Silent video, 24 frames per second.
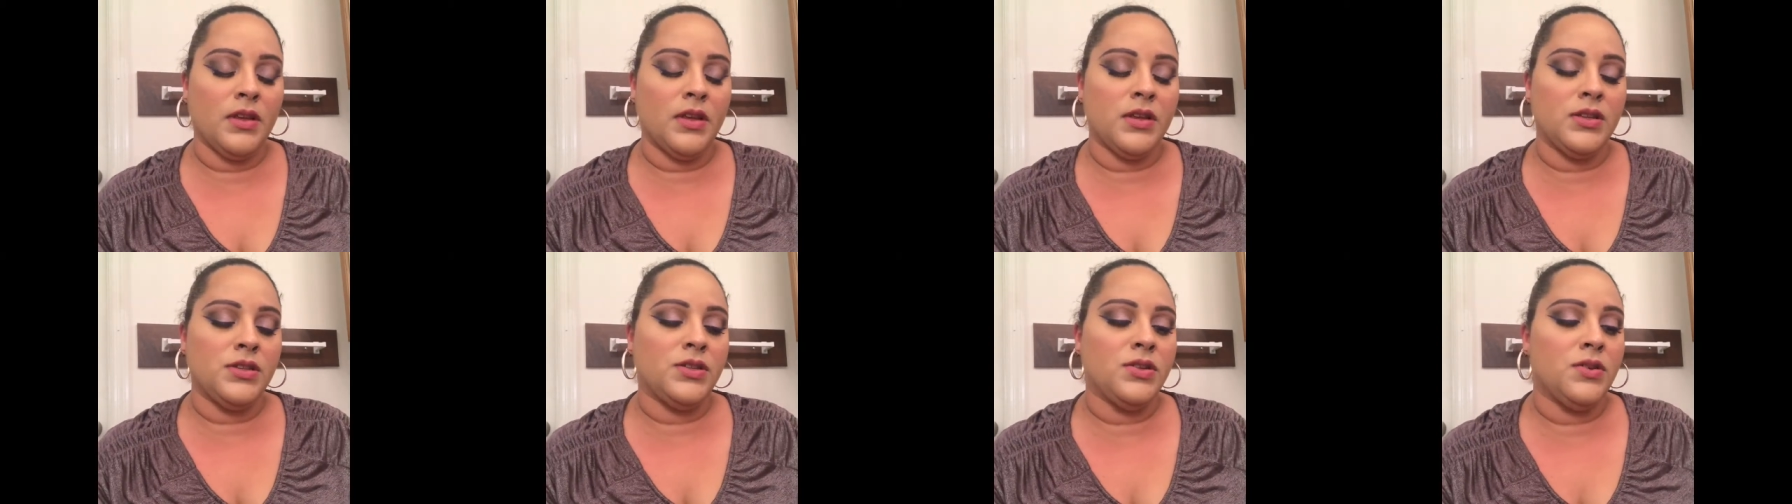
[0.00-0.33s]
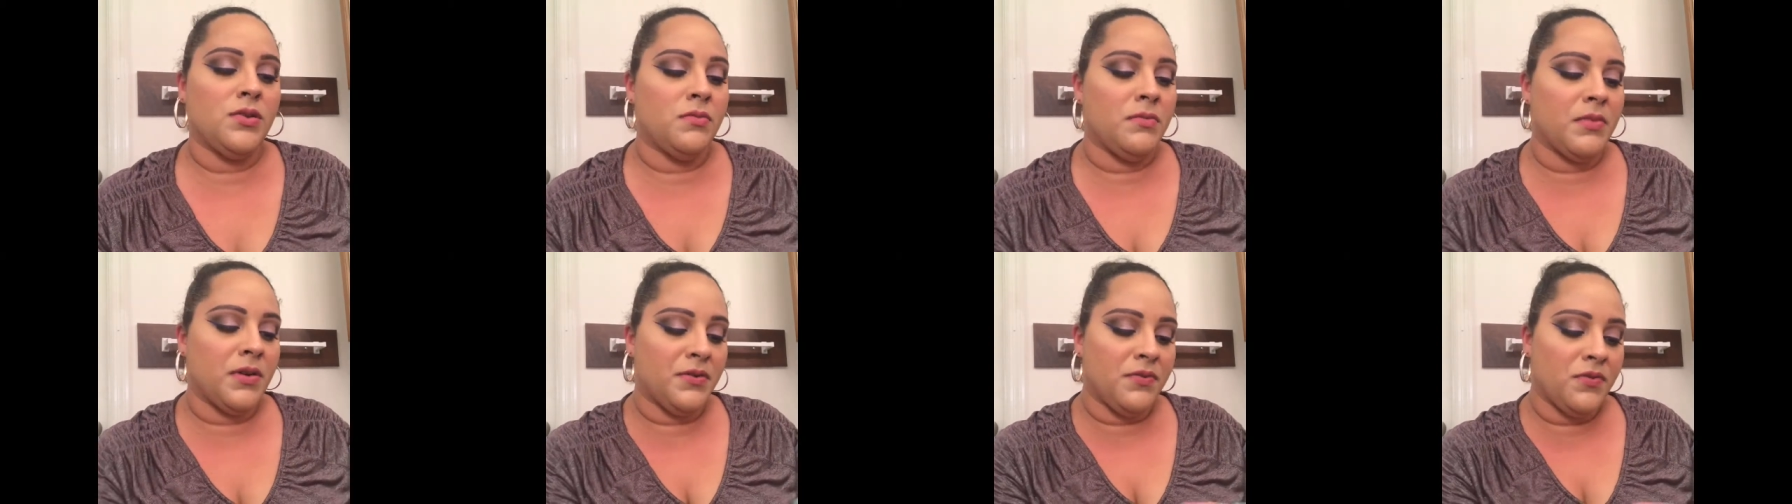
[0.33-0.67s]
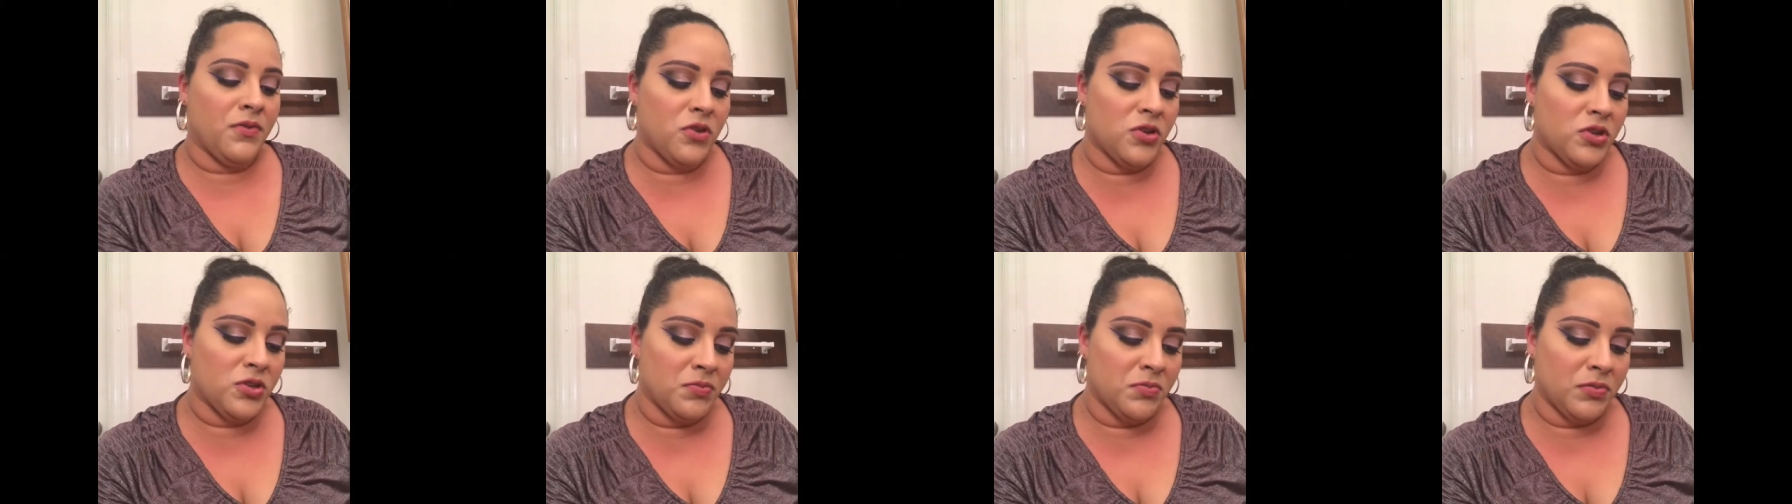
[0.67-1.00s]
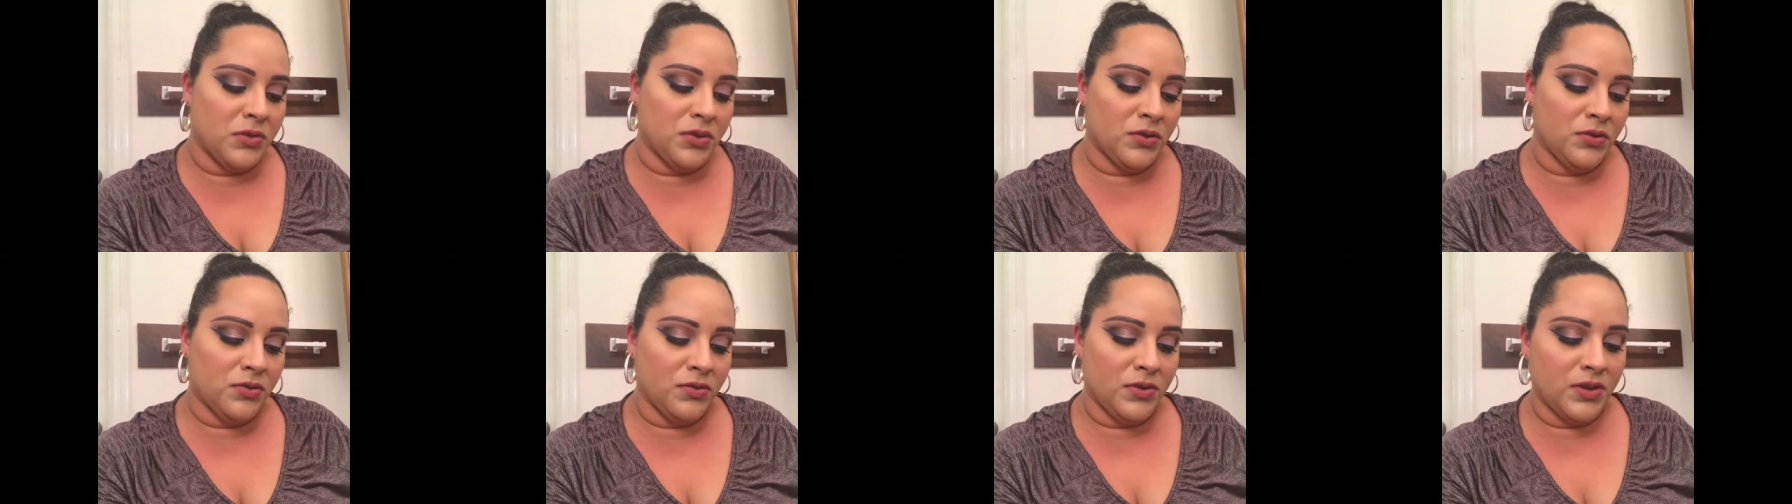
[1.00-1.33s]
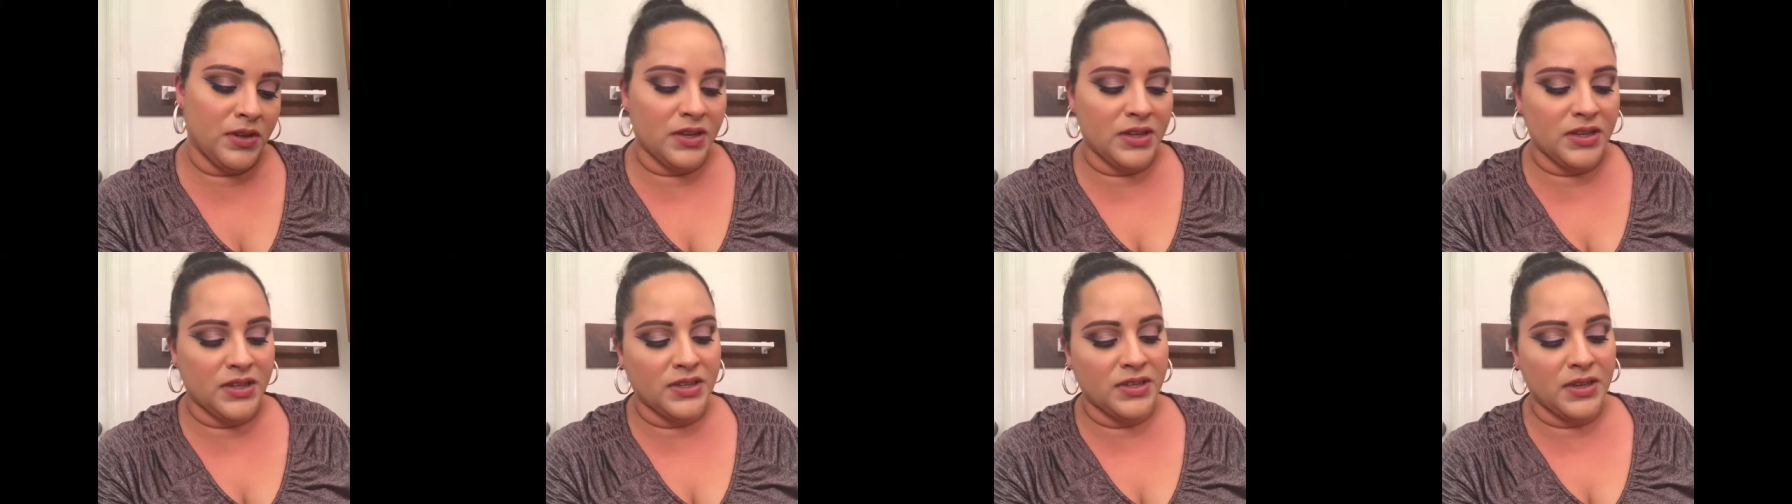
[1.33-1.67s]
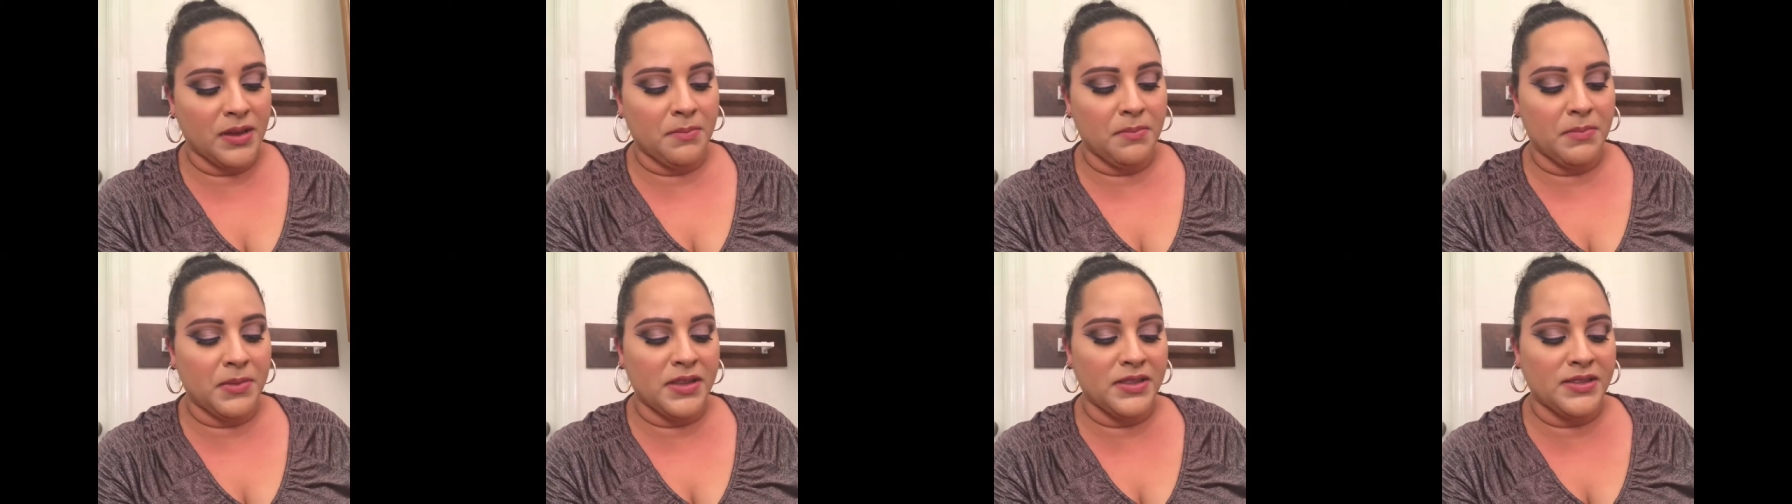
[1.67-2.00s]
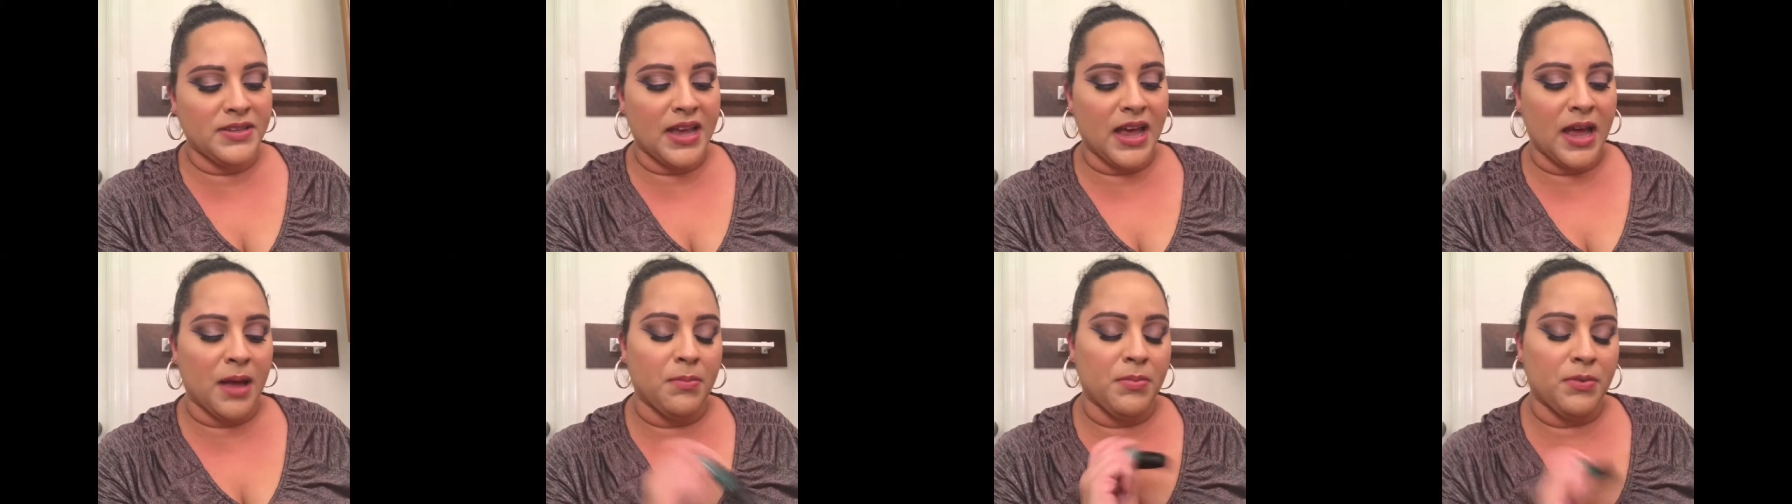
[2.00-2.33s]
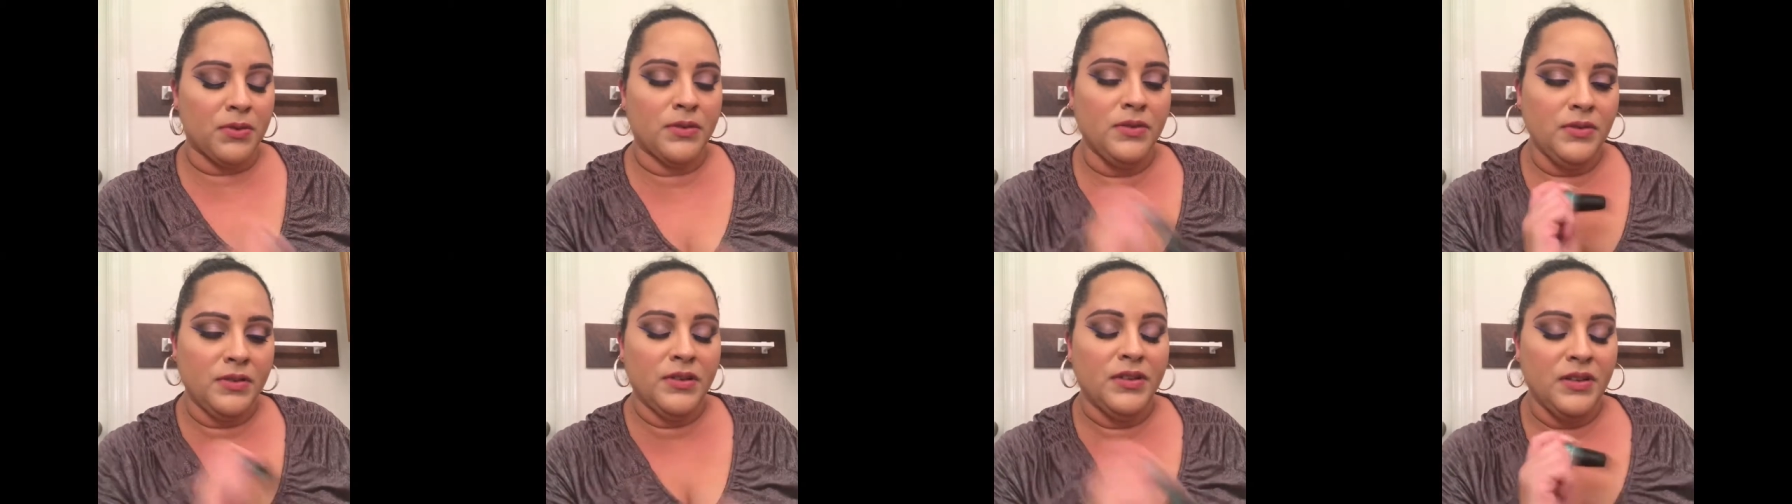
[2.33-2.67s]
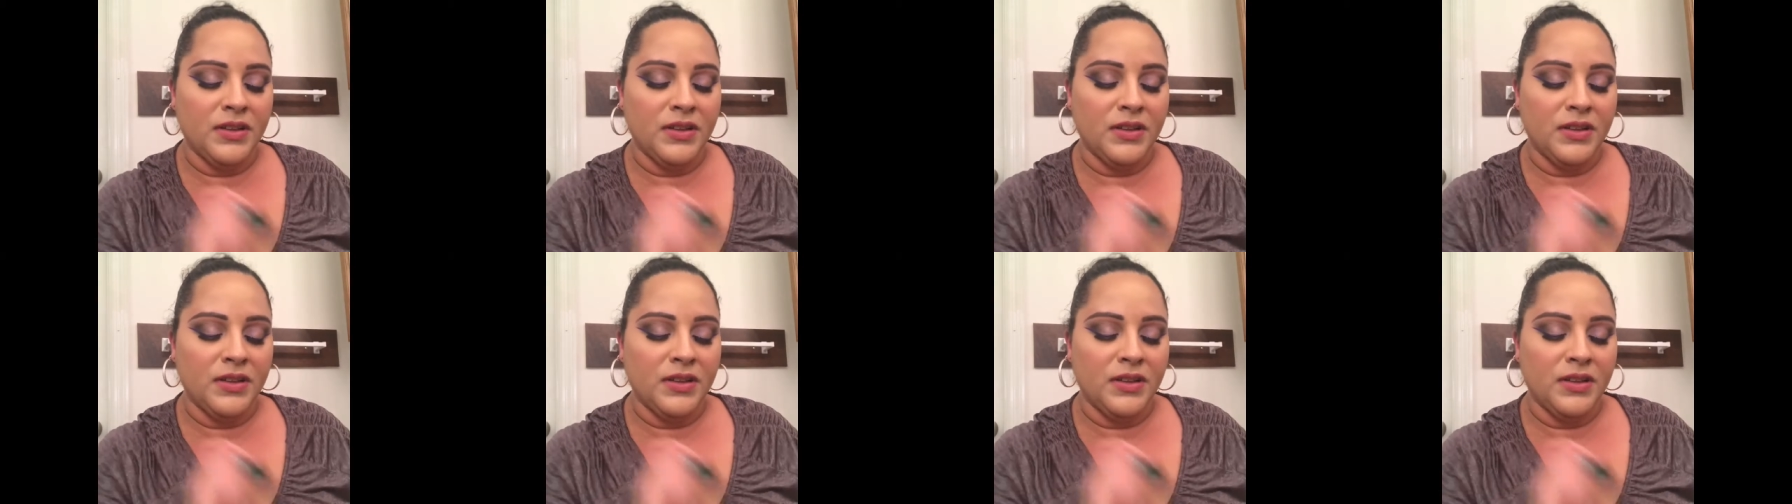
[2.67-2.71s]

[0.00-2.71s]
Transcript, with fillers: So my first blue is Mint Apple.